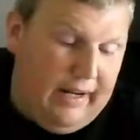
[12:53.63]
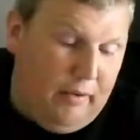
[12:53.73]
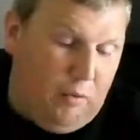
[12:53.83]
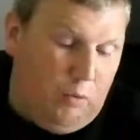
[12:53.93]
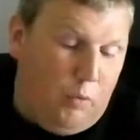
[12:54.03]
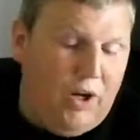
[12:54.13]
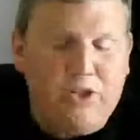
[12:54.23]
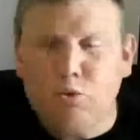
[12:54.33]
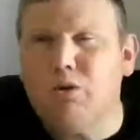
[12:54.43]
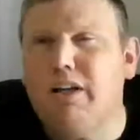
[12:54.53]

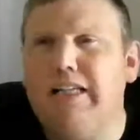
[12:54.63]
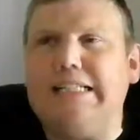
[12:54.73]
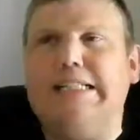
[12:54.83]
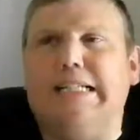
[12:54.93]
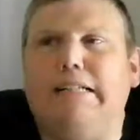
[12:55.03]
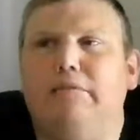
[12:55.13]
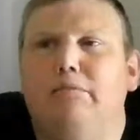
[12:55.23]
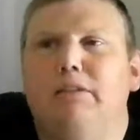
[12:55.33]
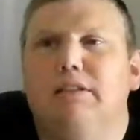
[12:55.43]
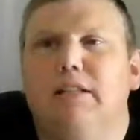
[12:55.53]
Which one of these
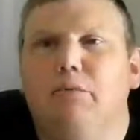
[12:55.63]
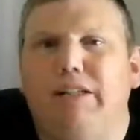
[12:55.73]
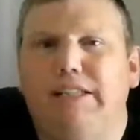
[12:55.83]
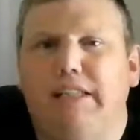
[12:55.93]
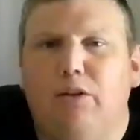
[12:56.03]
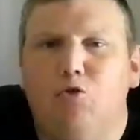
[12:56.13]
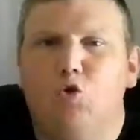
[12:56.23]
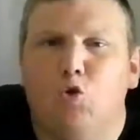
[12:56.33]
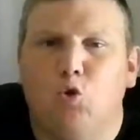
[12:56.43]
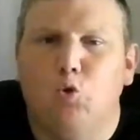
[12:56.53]
teams did we see the
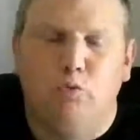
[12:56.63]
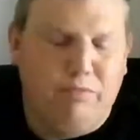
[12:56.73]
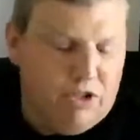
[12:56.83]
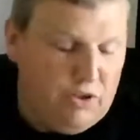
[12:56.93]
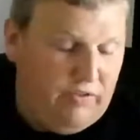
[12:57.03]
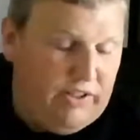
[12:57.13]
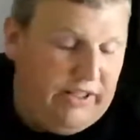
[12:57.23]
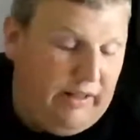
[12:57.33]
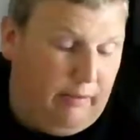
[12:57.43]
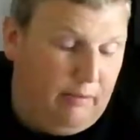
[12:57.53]
true measure of the
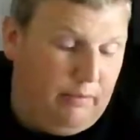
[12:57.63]
team?